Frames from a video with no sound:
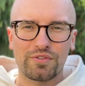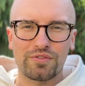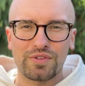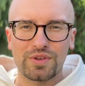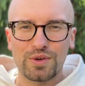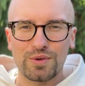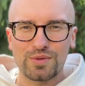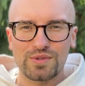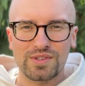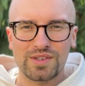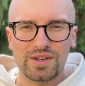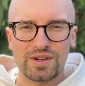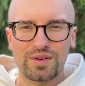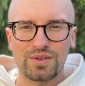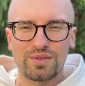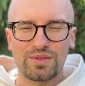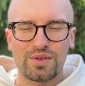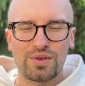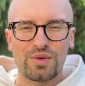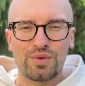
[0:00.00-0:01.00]

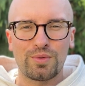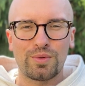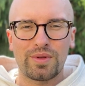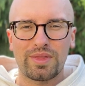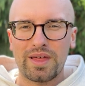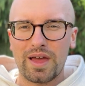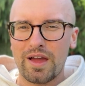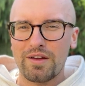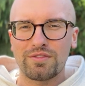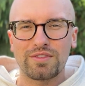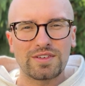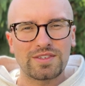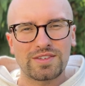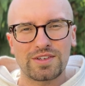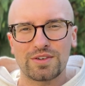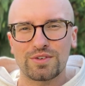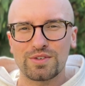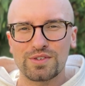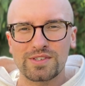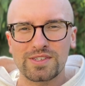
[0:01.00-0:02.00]
fusing with every
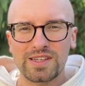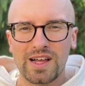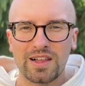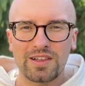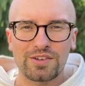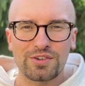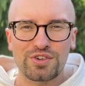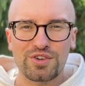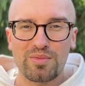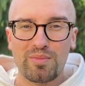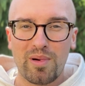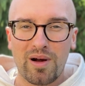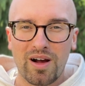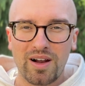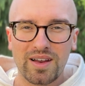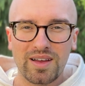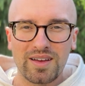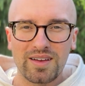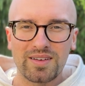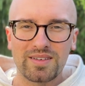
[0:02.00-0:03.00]
single cell in your
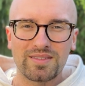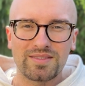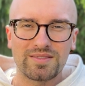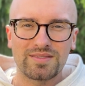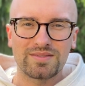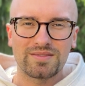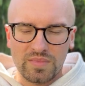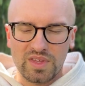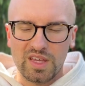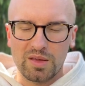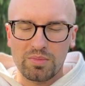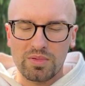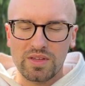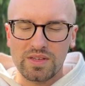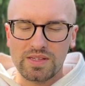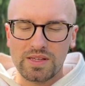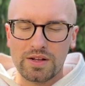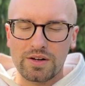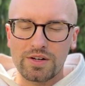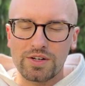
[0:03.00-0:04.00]
body. Keep
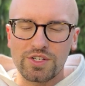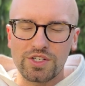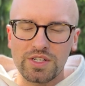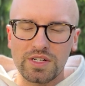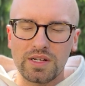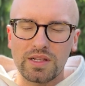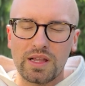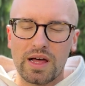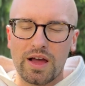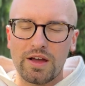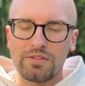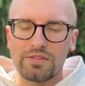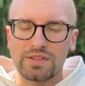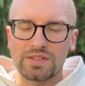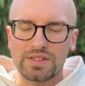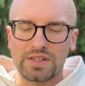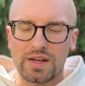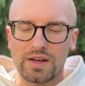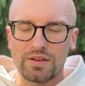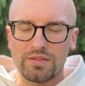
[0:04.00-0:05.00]
this energy alive
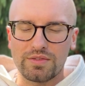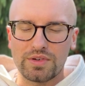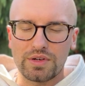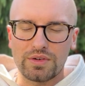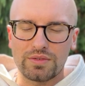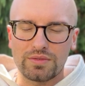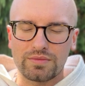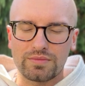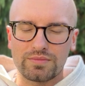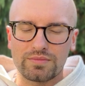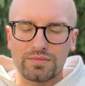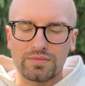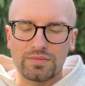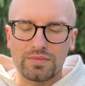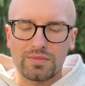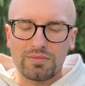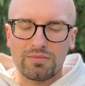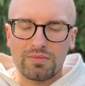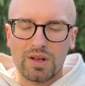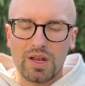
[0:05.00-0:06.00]
inside of you.
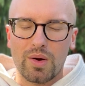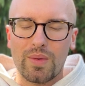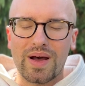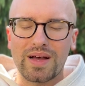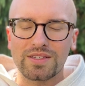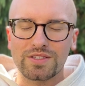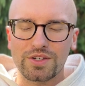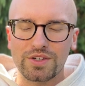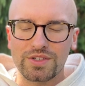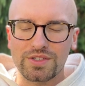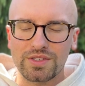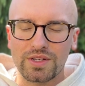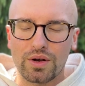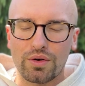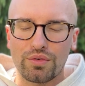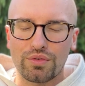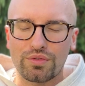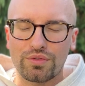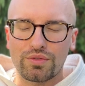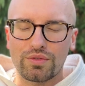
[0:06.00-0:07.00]
Now ask
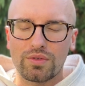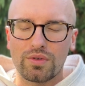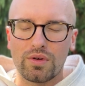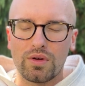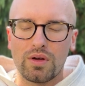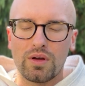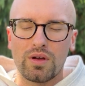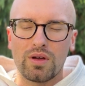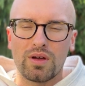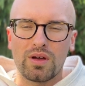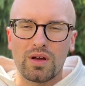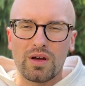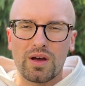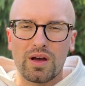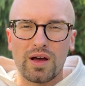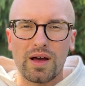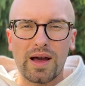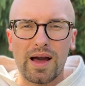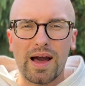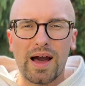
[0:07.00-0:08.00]
yourself,
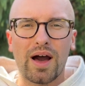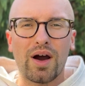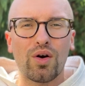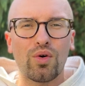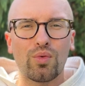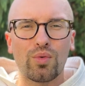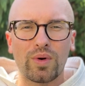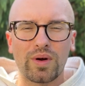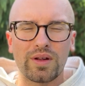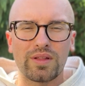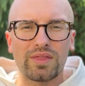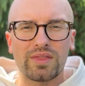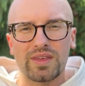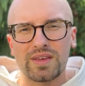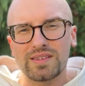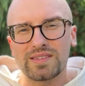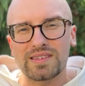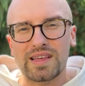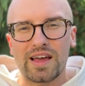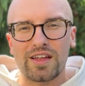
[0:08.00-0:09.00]
how would
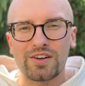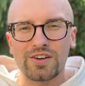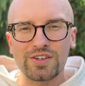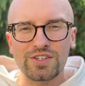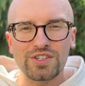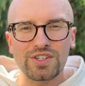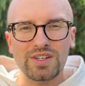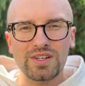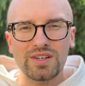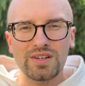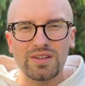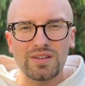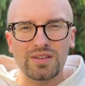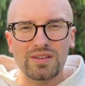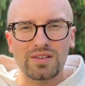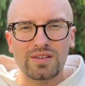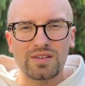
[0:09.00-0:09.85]
this energy